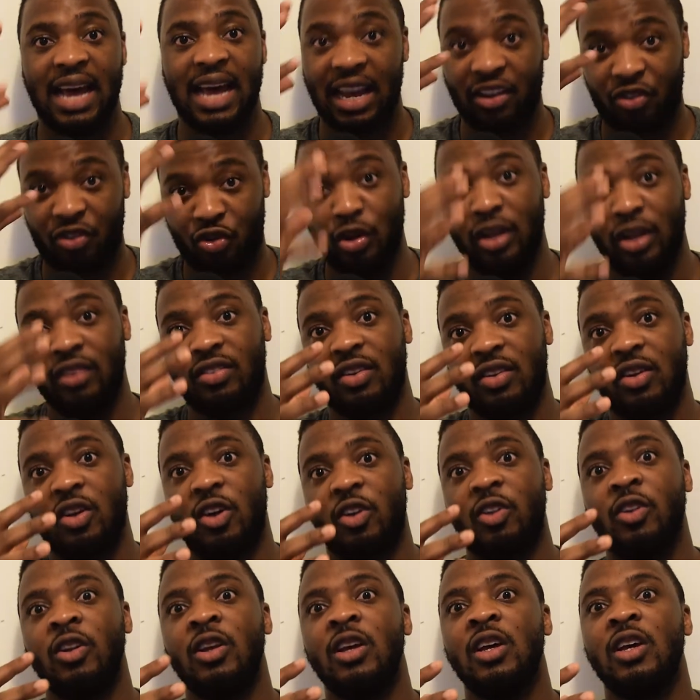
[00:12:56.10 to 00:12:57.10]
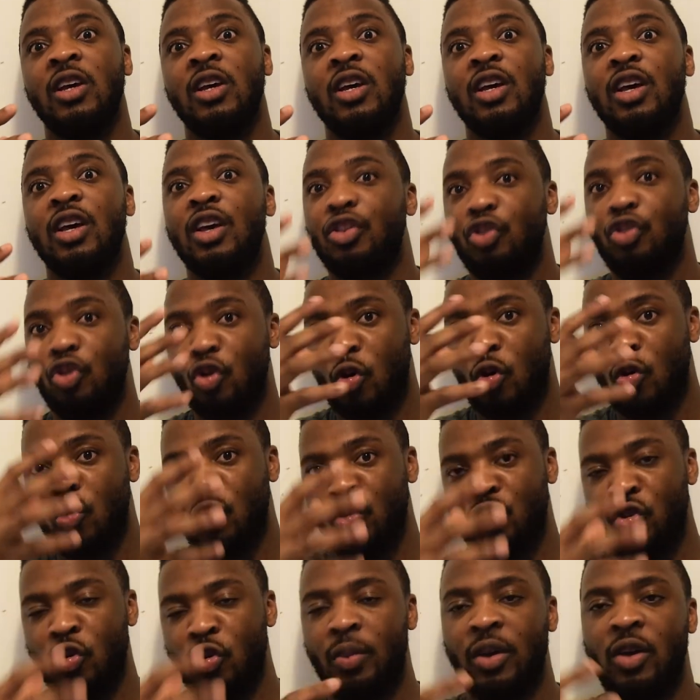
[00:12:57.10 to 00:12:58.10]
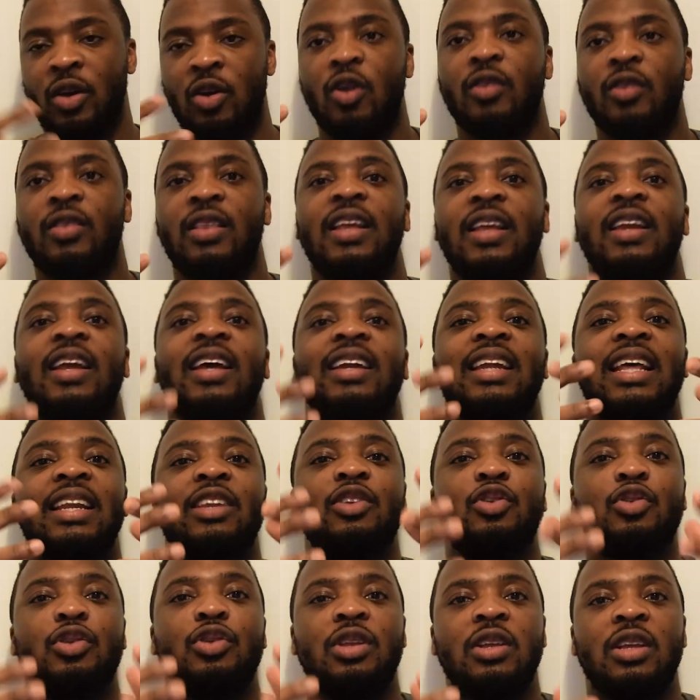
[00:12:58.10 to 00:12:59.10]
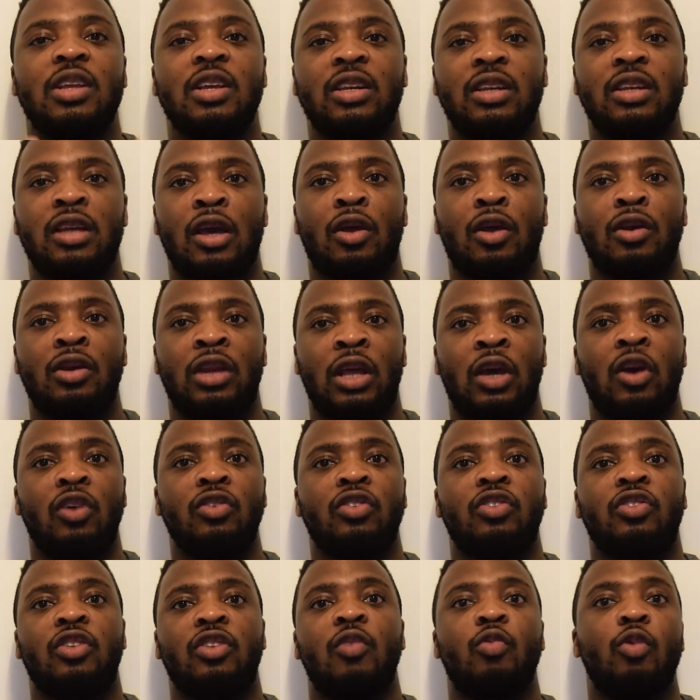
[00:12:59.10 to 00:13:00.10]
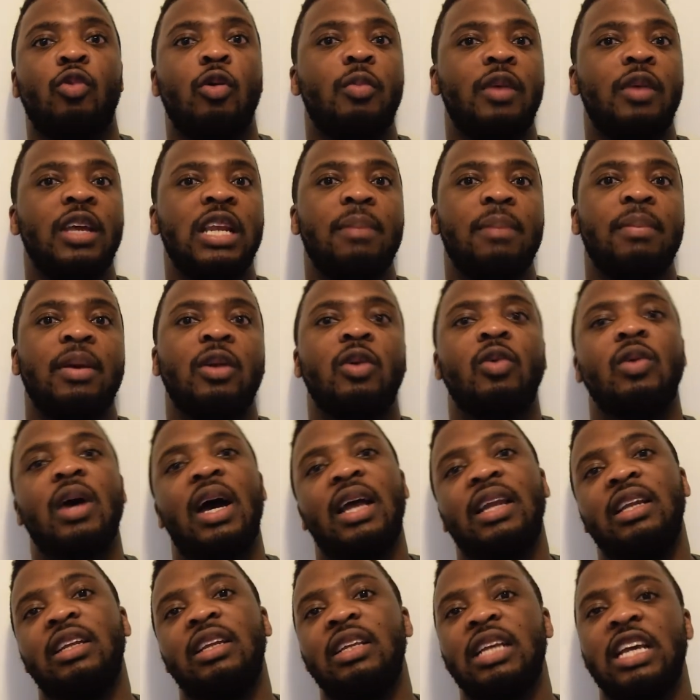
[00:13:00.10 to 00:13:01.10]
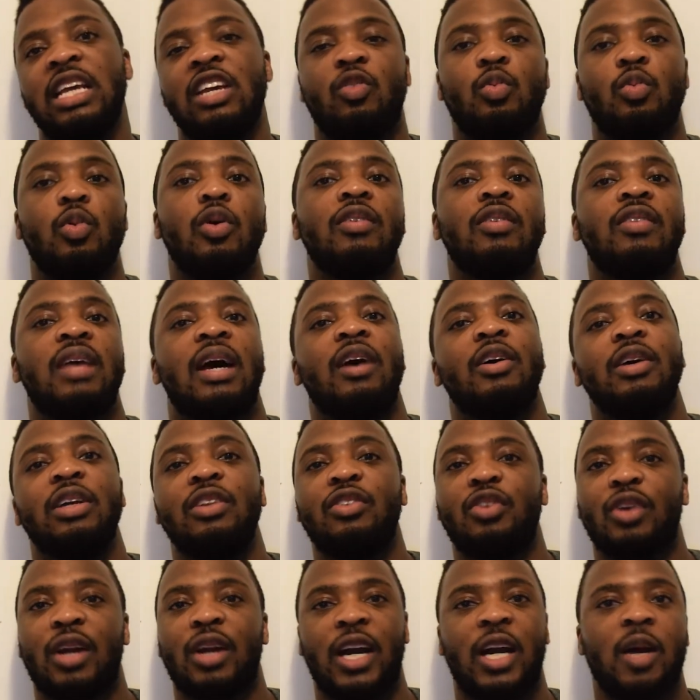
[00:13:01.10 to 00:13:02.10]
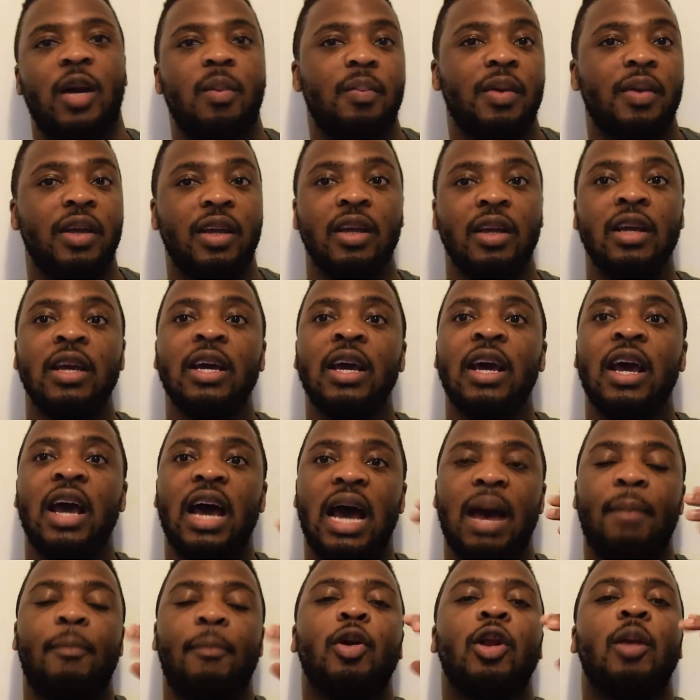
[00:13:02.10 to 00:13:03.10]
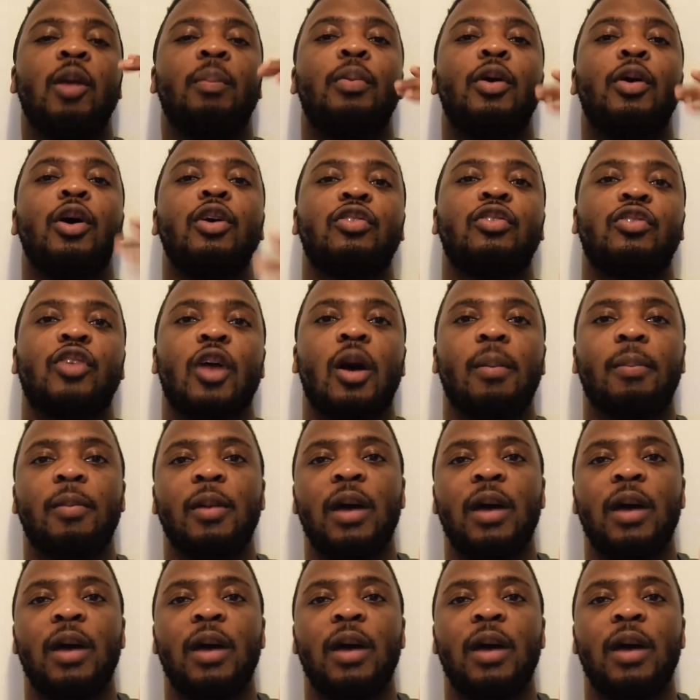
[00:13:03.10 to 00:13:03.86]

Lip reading: as you listen on, you'll be hooked in, and then the conscious stuff will be in the middle and it smooths out into R&B. I'm gonna post